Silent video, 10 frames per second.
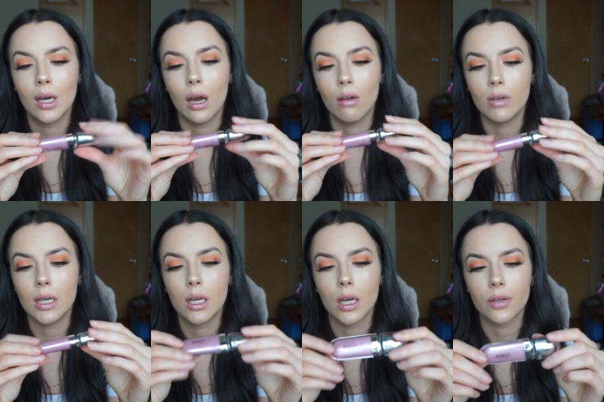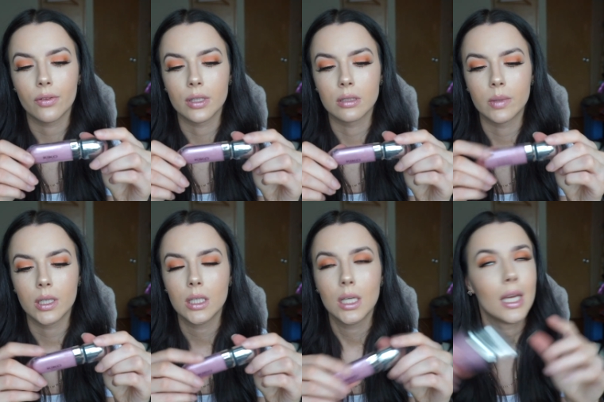I really like this
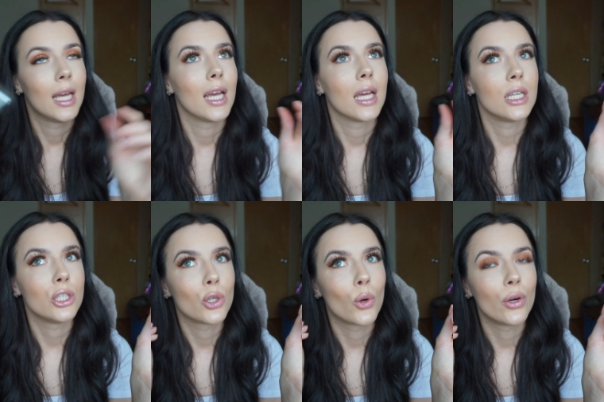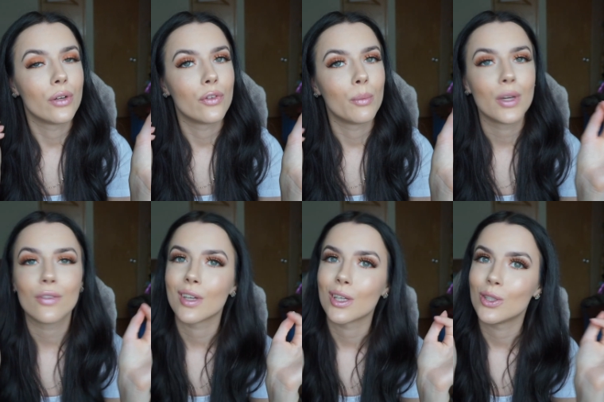one. Anisha got it for me.
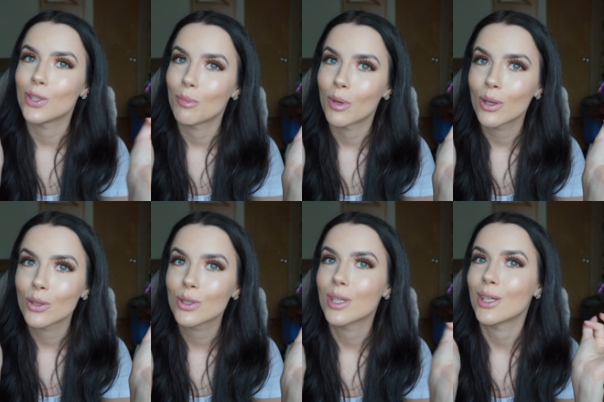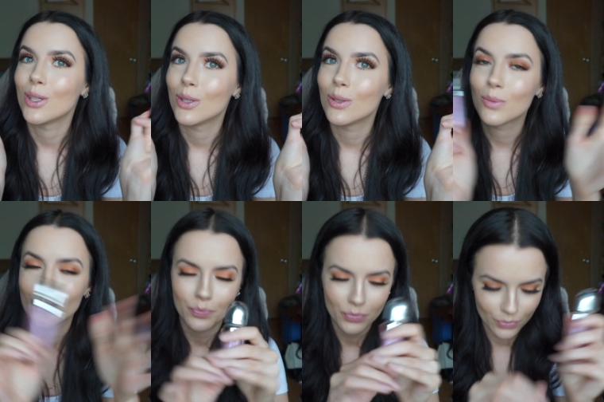Thank you so much. Thank you
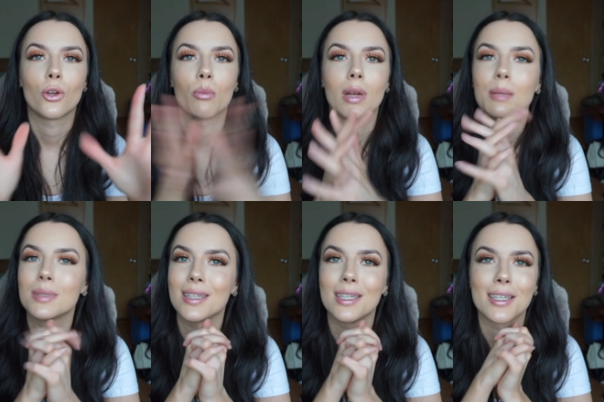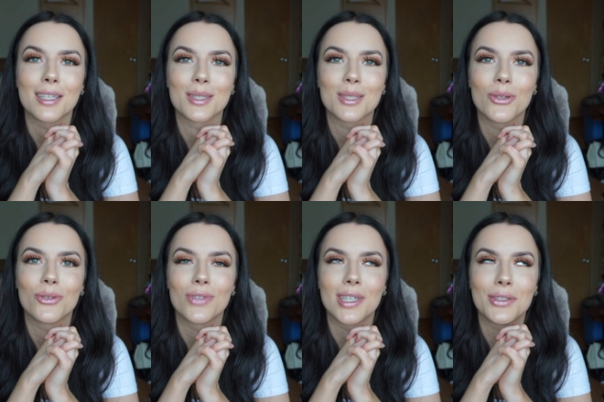know my lips are gonna get so
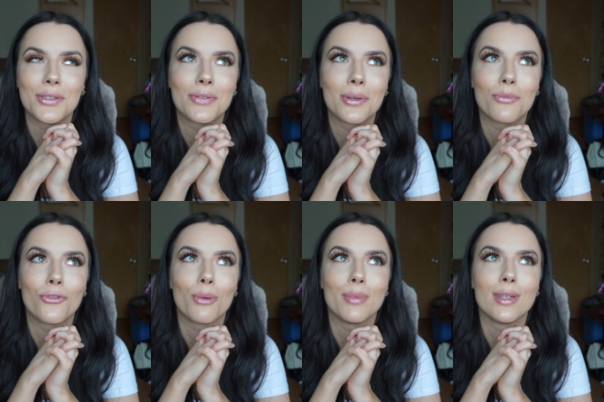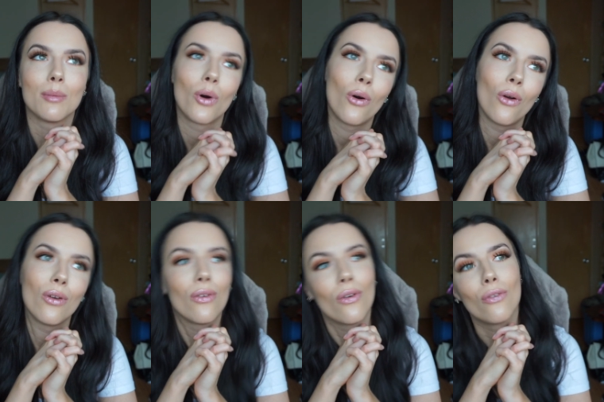red from rubbing them on
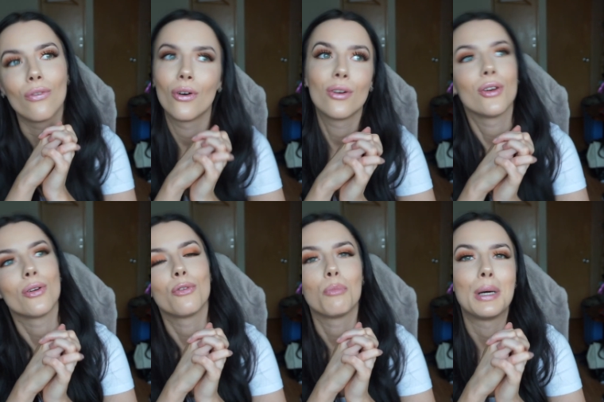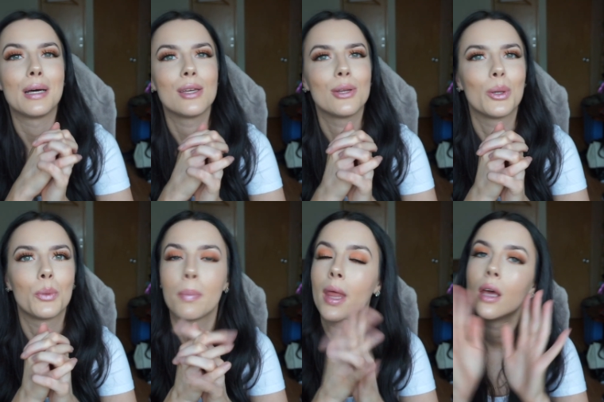and off on and off but you know
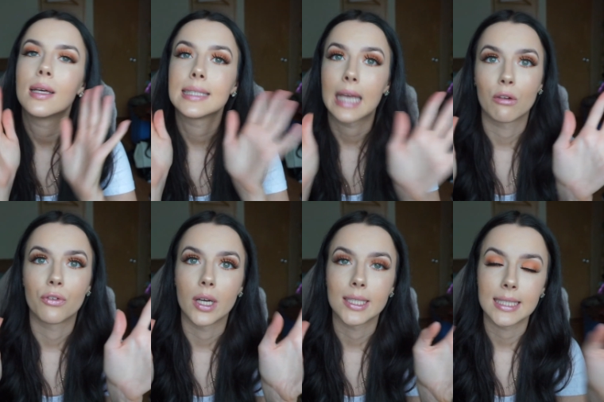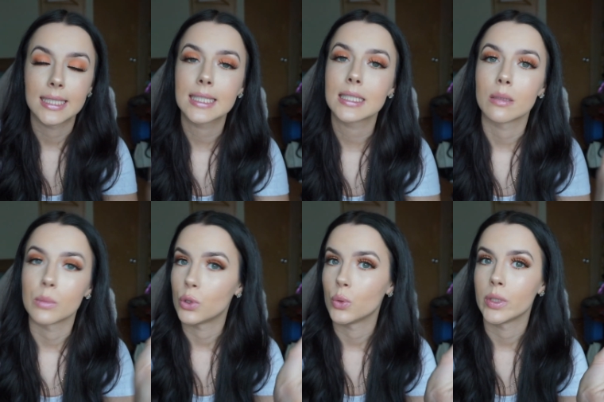sacrifices I'm
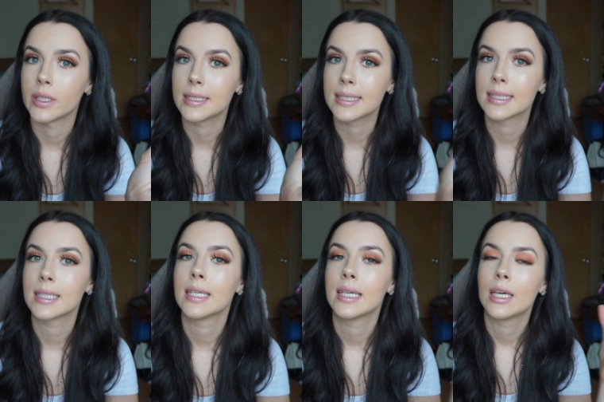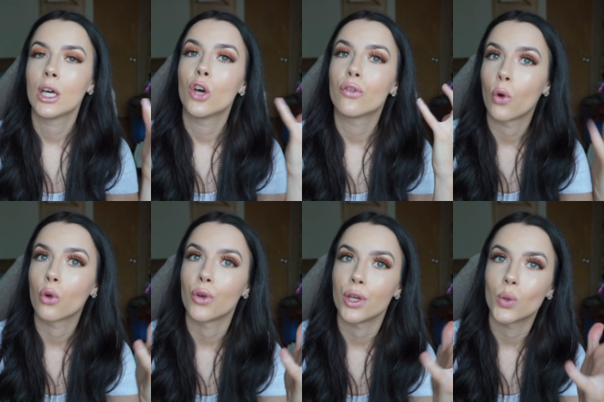doing this for a
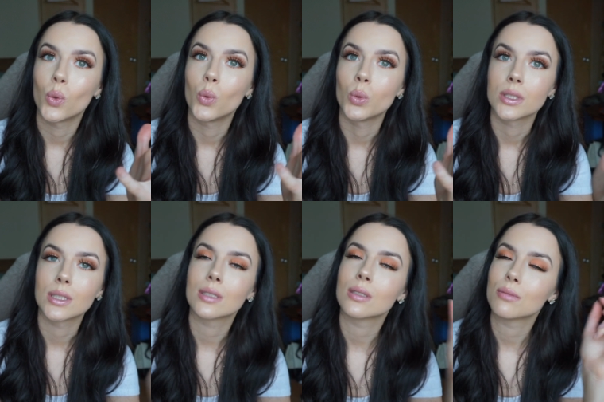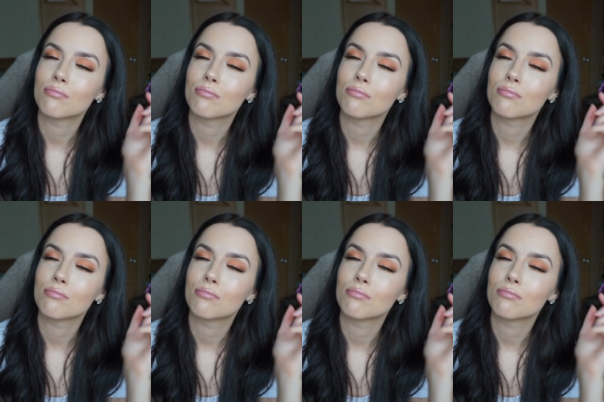greater cause